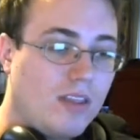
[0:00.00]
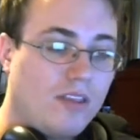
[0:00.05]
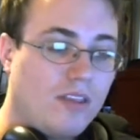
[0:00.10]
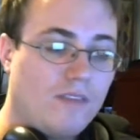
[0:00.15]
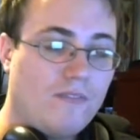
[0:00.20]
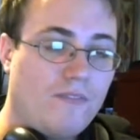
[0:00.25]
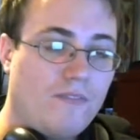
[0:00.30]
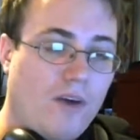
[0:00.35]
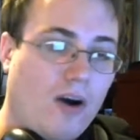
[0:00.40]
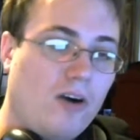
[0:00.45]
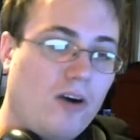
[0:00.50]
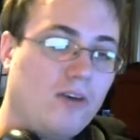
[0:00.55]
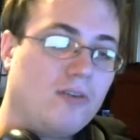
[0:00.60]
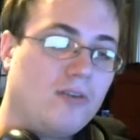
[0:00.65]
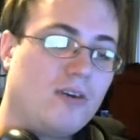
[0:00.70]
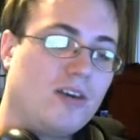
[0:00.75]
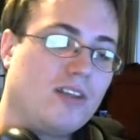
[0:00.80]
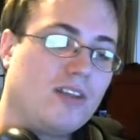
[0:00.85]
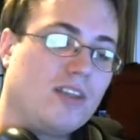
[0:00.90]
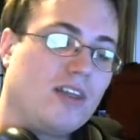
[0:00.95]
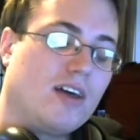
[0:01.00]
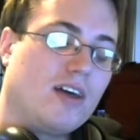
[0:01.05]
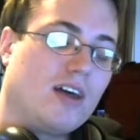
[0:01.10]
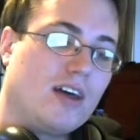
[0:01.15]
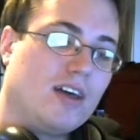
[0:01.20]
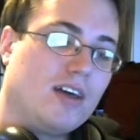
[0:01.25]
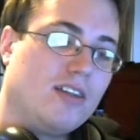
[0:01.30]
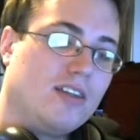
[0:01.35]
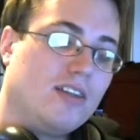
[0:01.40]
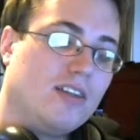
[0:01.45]
Then following
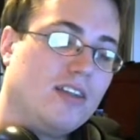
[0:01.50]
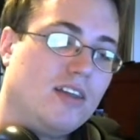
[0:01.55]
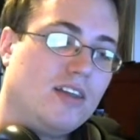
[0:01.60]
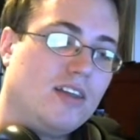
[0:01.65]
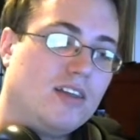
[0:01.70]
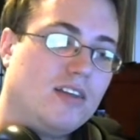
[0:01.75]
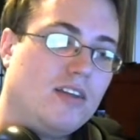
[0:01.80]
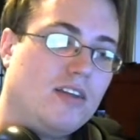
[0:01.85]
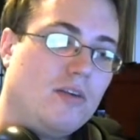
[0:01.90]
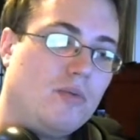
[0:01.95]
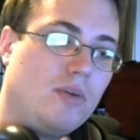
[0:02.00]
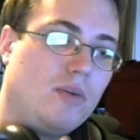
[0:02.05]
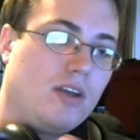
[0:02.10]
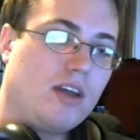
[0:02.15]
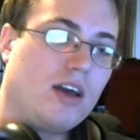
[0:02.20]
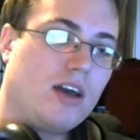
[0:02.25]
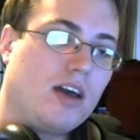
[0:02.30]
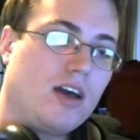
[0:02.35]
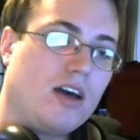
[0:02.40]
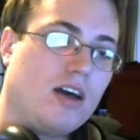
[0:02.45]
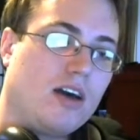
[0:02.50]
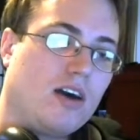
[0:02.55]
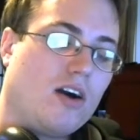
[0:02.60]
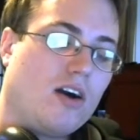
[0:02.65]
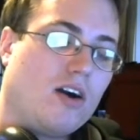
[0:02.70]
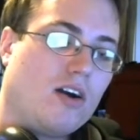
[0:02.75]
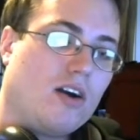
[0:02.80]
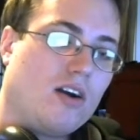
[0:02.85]
that, we got